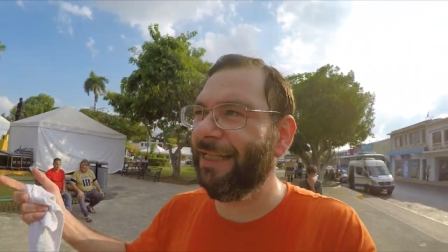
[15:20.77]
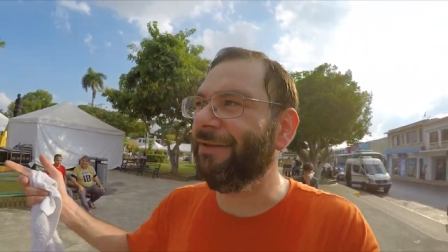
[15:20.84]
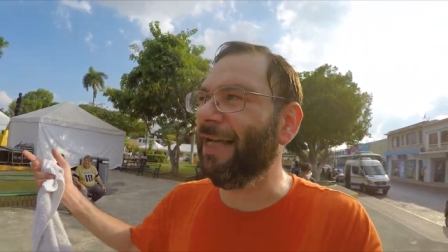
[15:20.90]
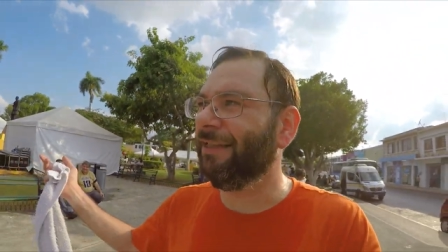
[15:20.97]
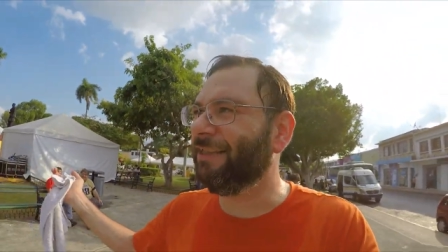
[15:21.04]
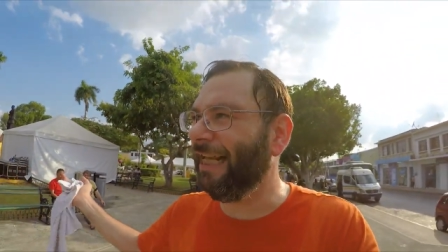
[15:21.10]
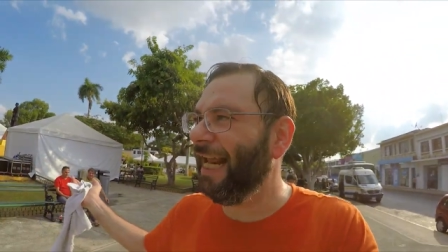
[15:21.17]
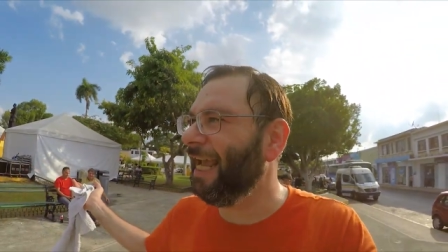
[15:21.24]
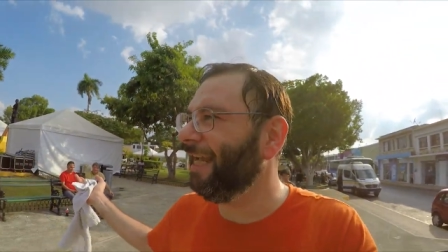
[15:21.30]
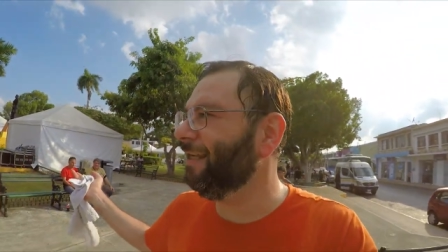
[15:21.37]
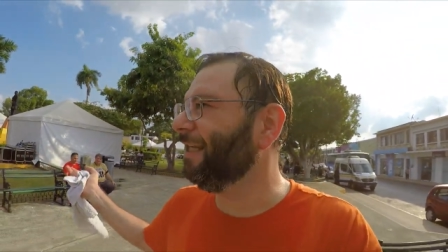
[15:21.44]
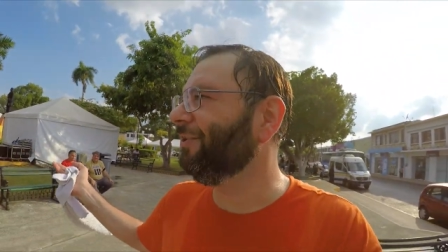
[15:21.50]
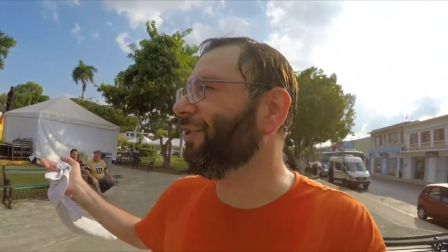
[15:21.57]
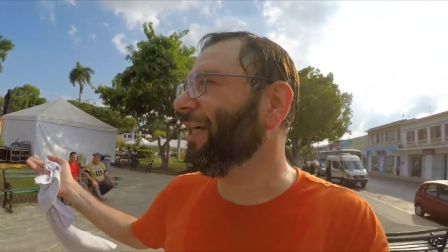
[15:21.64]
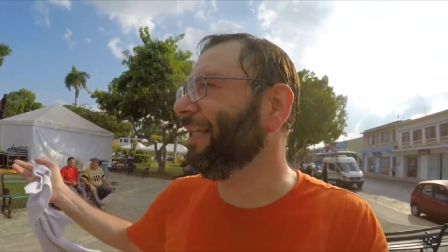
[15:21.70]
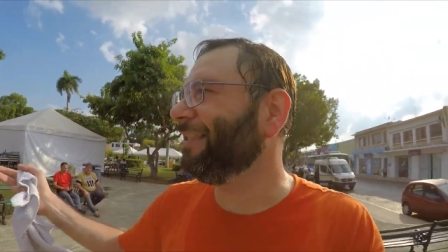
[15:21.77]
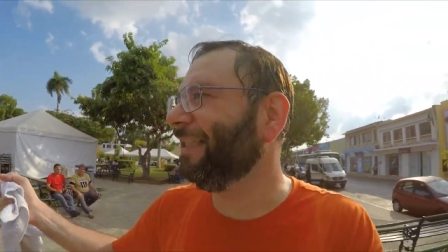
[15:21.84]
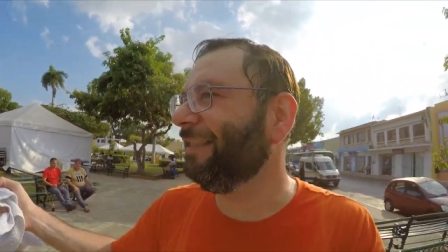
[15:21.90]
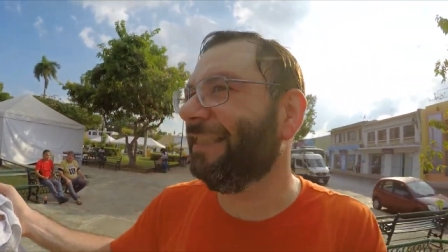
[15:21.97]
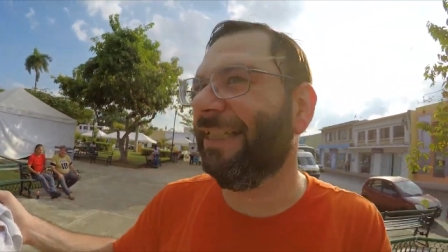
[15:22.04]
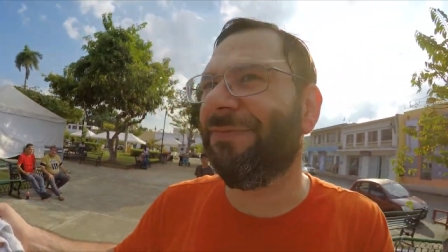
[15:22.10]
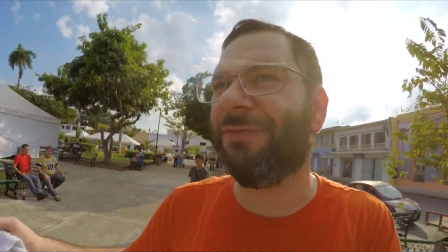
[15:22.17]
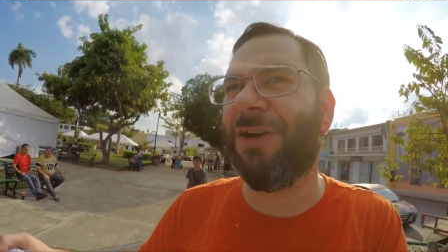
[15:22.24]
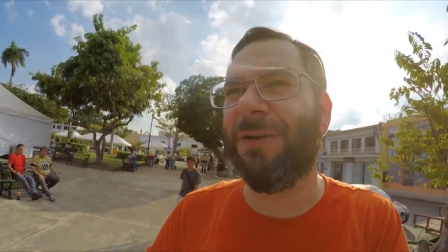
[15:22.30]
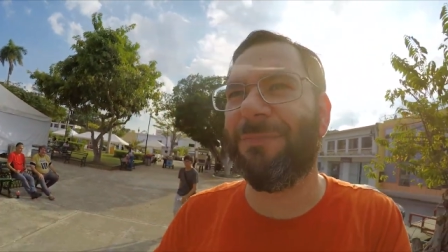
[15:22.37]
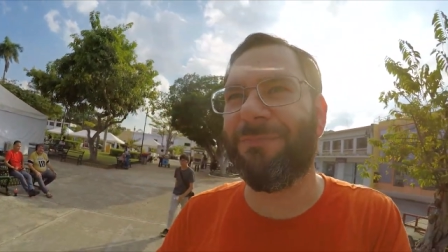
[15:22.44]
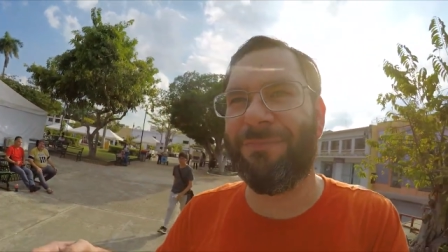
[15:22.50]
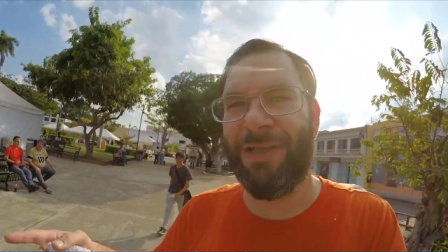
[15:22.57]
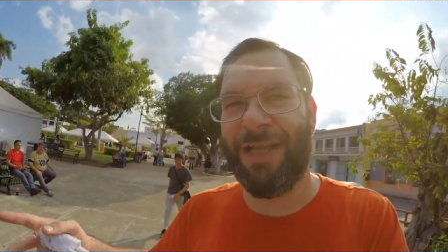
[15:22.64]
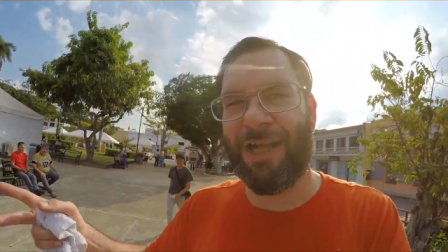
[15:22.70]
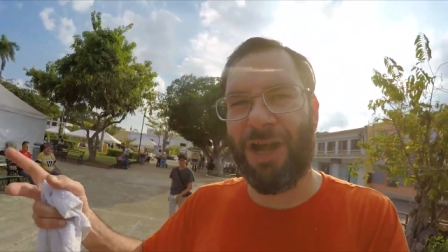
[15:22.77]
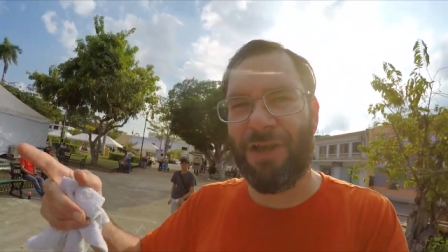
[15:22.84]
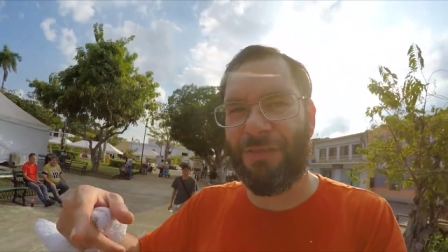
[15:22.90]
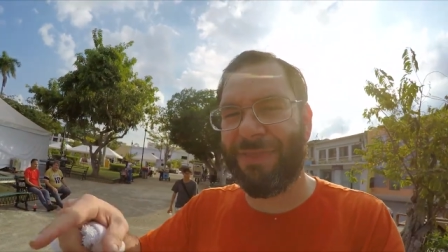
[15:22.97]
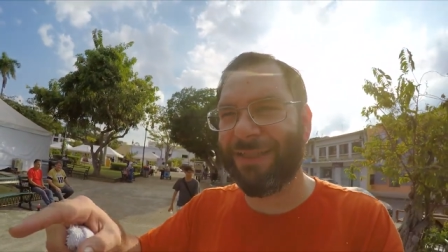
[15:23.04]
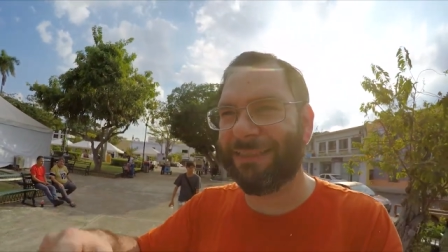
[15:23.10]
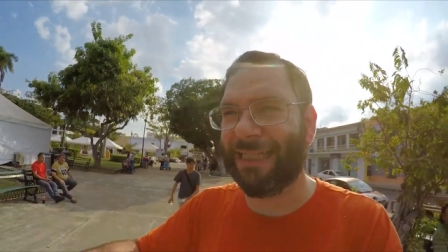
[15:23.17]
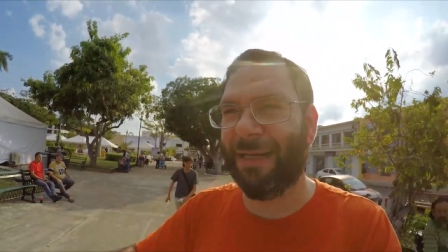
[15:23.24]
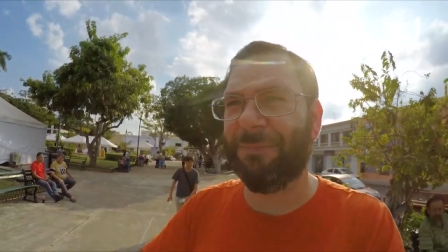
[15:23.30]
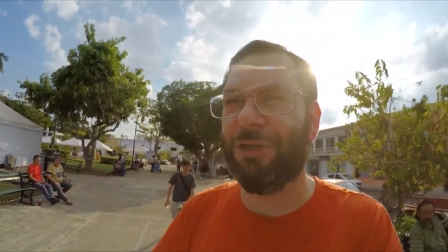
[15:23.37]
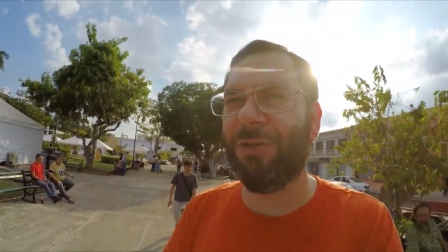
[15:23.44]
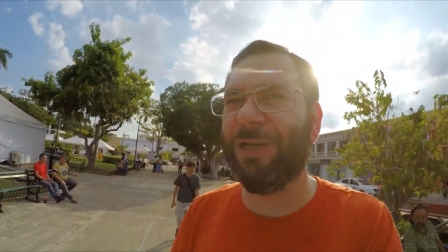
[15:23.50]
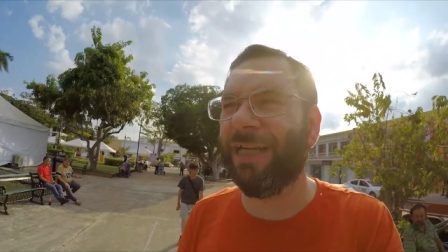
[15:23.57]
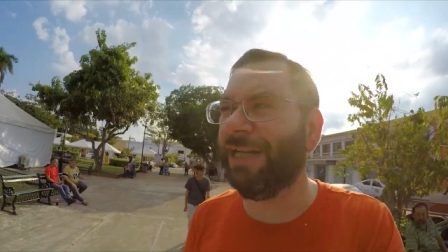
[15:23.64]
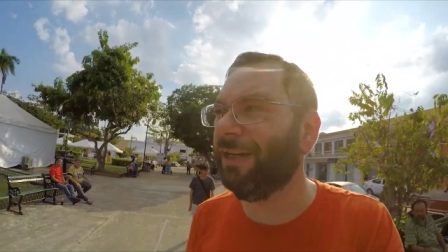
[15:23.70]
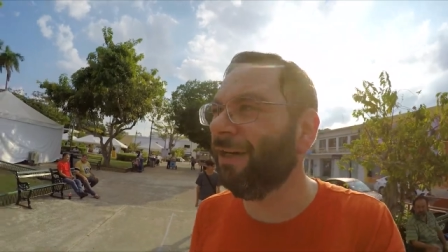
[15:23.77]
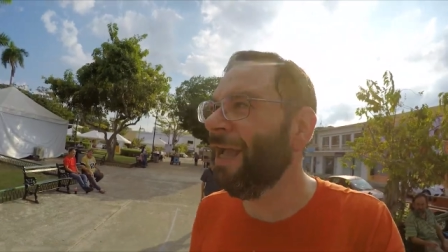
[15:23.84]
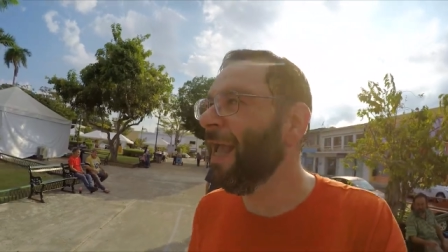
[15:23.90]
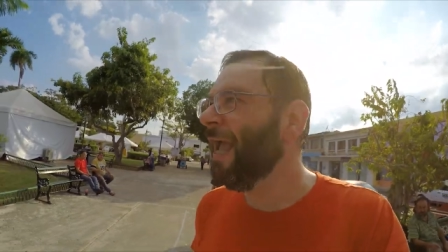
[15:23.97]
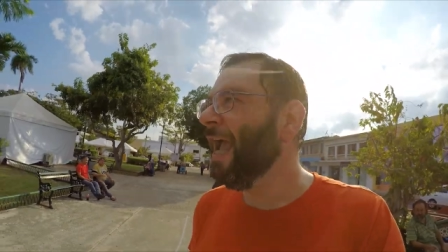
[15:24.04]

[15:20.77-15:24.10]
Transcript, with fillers: and today, as you guys can see from all the things that I'm doing here,